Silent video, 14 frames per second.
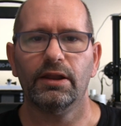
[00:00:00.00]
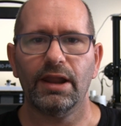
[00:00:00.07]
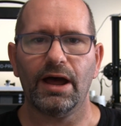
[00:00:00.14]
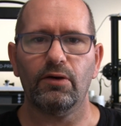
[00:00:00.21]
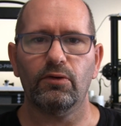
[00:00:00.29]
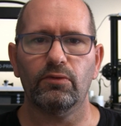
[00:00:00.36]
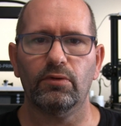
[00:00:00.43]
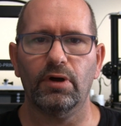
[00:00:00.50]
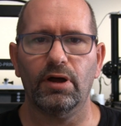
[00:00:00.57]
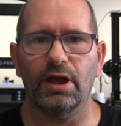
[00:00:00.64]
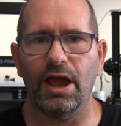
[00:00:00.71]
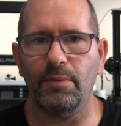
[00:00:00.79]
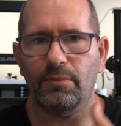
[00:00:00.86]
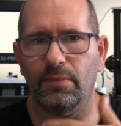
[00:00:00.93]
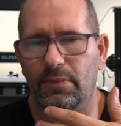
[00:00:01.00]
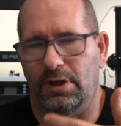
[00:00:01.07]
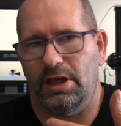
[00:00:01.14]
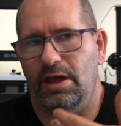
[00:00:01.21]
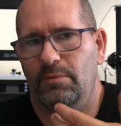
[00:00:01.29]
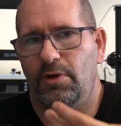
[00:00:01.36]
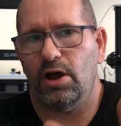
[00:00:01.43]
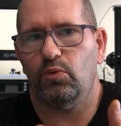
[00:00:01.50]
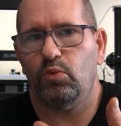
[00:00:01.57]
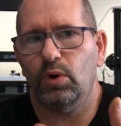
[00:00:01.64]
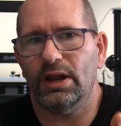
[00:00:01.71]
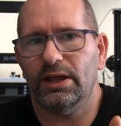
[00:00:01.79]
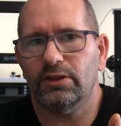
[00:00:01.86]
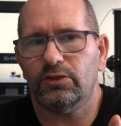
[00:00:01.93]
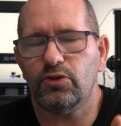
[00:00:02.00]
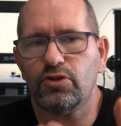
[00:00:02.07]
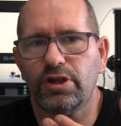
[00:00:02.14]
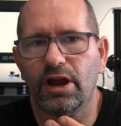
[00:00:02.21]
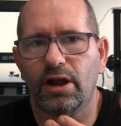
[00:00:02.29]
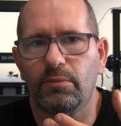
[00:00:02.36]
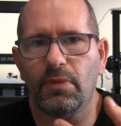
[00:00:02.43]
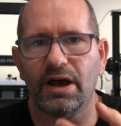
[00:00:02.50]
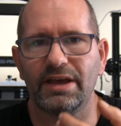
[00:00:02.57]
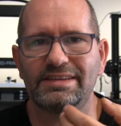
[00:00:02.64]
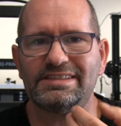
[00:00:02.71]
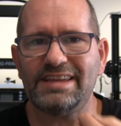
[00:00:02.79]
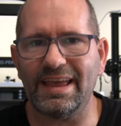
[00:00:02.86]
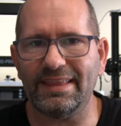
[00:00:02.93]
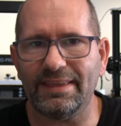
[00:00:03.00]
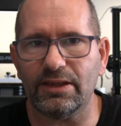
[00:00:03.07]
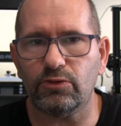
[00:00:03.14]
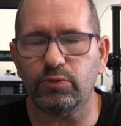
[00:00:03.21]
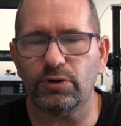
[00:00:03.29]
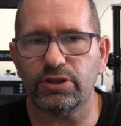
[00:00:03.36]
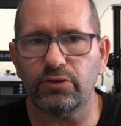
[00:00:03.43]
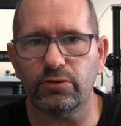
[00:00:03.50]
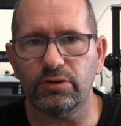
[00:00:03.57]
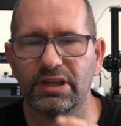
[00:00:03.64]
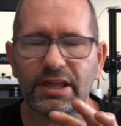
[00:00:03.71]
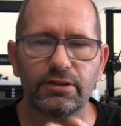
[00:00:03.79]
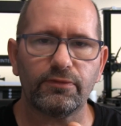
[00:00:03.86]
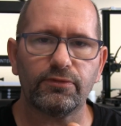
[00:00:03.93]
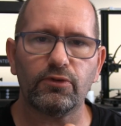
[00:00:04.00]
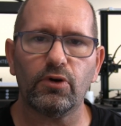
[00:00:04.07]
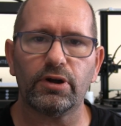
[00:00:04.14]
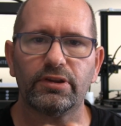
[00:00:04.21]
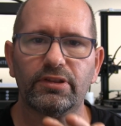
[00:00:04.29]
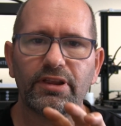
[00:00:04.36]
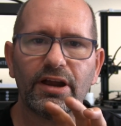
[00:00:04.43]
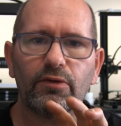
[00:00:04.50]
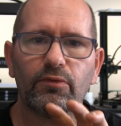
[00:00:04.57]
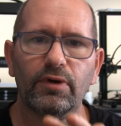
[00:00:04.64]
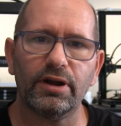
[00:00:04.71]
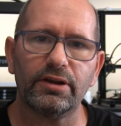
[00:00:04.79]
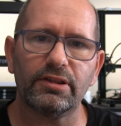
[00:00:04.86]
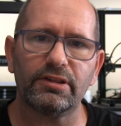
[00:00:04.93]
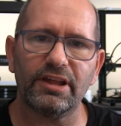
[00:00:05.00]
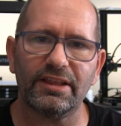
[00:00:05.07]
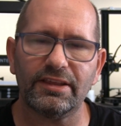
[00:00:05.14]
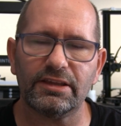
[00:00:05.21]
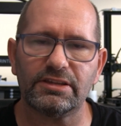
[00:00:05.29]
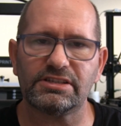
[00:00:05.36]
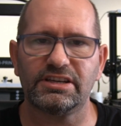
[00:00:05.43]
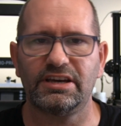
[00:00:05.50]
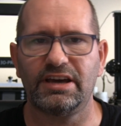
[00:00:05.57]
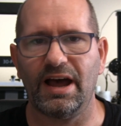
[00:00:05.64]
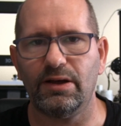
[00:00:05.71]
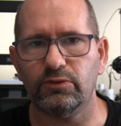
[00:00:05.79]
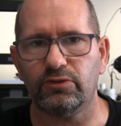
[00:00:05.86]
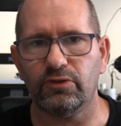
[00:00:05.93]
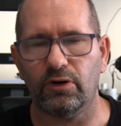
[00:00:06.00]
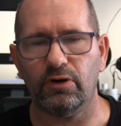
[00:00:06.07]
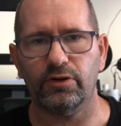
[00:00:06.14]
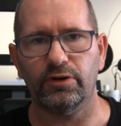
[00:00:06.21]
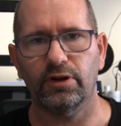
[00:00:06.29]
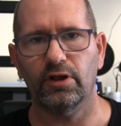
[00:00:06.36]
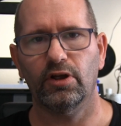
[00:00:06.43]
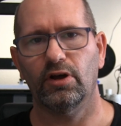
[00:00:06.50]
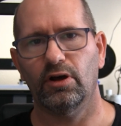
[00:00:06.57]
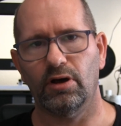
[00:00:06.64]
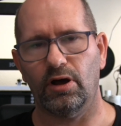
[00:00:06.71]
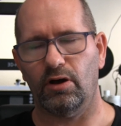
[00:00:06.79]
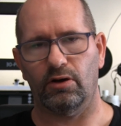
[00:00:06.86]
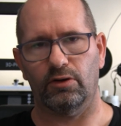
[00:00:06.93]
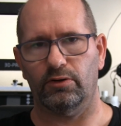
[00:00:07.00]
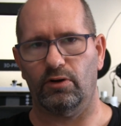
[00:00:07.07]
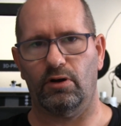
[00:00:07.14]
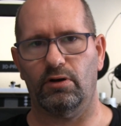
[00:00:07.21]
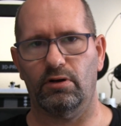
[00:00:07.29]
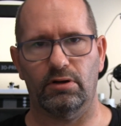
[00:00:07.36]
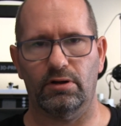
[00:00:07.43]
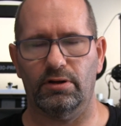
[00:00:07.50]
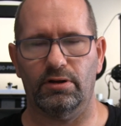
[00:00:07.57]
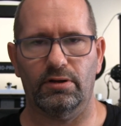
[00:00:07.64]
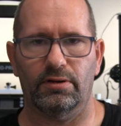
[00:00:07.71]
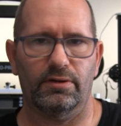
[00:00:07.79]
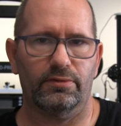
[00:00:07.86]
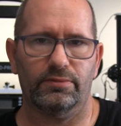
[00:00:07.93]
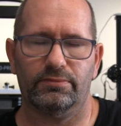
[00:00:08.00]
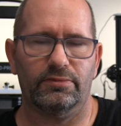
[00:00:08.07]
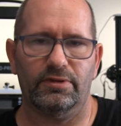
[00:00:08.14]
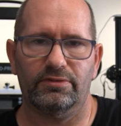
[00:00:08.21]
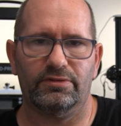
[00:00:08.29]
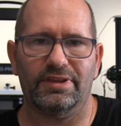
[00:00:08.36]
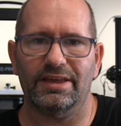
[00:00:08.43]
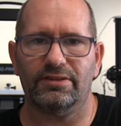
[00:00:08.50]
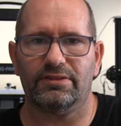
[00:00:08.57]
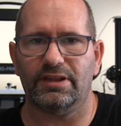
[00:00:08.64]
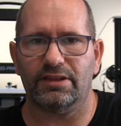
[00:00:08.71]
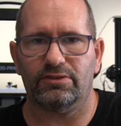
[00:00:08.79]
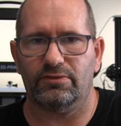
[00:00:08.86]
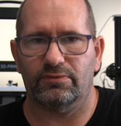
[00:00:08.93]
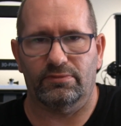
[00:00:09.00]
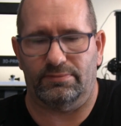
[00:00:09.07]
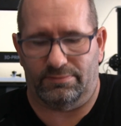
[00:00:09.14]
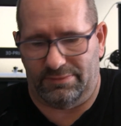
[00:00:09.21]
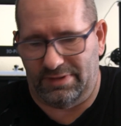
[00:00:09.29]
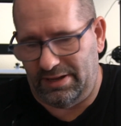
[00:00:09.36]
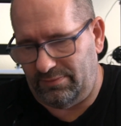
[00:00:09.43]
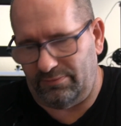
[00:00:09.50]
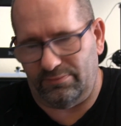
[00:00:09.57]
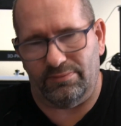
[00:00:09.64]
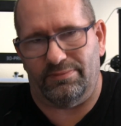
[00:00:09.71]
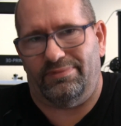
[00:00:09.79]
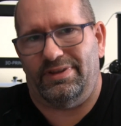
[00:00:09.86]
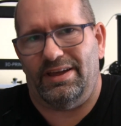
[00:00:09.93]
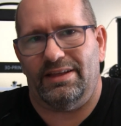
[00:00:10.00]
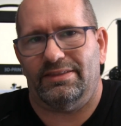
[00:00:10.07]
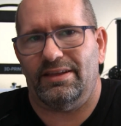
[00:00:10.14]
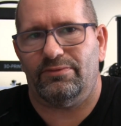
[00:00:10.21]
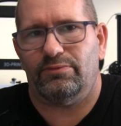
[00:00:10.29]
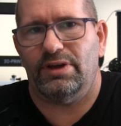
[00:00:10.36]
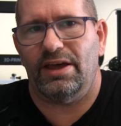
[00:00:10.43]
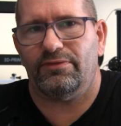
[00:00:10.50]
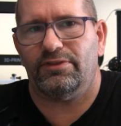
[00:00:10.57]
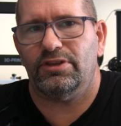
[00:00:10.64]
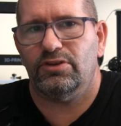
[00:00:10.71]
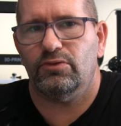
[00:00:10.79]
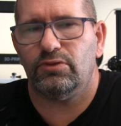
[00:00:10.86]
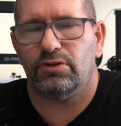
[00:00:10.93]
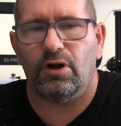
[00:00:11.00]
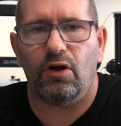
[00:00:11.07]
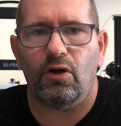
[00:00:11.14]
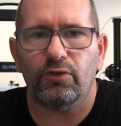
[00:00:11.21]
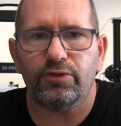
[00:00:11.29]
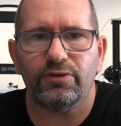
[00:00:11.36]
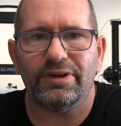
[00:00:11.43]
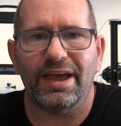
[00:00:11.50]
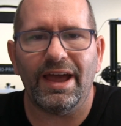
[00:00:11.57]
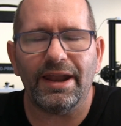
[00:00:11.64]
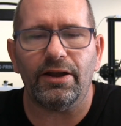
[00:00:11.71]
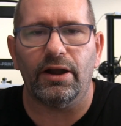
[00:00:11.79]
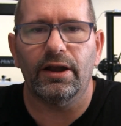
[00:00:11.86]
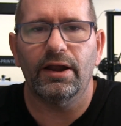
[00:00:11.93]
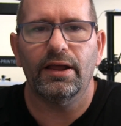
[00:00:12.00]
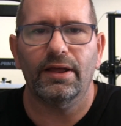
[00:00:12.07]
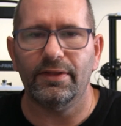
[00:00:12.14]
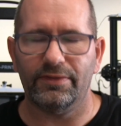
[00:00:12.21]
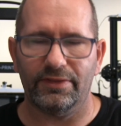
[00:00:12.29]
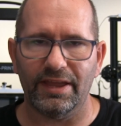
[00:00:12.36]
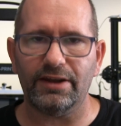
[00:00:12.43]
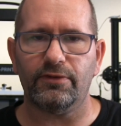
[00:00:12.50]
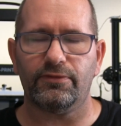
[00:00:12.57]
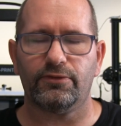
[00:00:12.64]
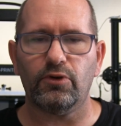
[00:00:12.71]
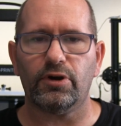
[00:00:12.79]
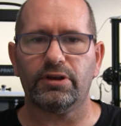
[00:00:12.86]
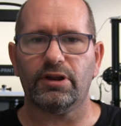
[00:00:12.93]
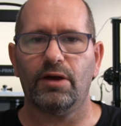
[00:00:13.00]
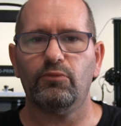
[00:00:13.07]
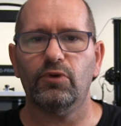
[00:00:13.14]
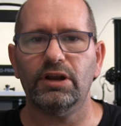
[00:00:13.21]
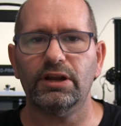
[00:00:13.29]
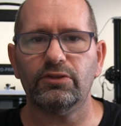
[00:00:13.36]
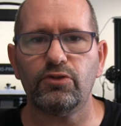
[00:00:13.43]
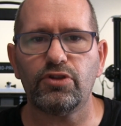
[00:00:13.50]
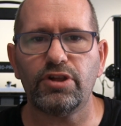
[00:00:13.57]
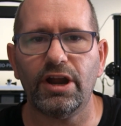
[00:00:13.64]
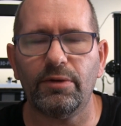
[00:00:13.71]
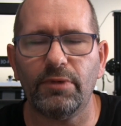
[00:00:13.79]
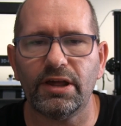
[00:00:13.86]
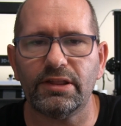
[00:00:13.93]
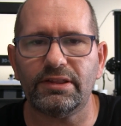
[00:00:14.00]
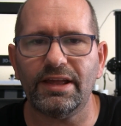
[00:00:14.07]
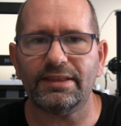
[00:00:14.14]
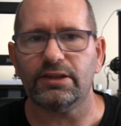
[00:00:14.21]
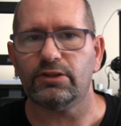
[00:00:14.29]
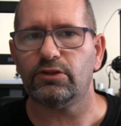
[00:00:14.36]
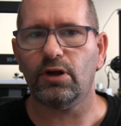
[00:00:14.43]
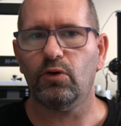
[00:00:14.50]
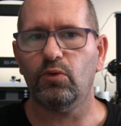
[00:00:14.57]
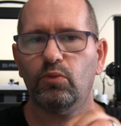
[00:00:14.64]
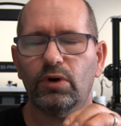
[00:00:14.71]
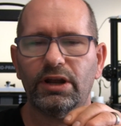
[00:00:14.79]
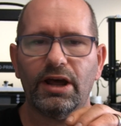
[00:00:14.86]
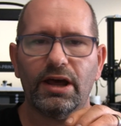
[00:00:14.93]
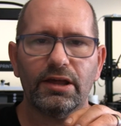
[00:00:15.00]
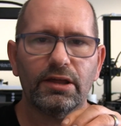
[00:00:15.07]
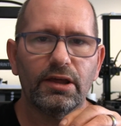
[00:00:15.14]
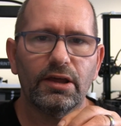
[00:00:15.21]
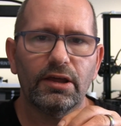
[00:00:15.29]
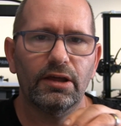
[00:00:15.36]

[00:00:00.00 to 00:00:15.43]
Now, am, am I willing to share my settings with you? Yes, of course, there where the settings count on, on uh, things that, yeah, that we have to use all together then of course I'm willing to share my settings. So when I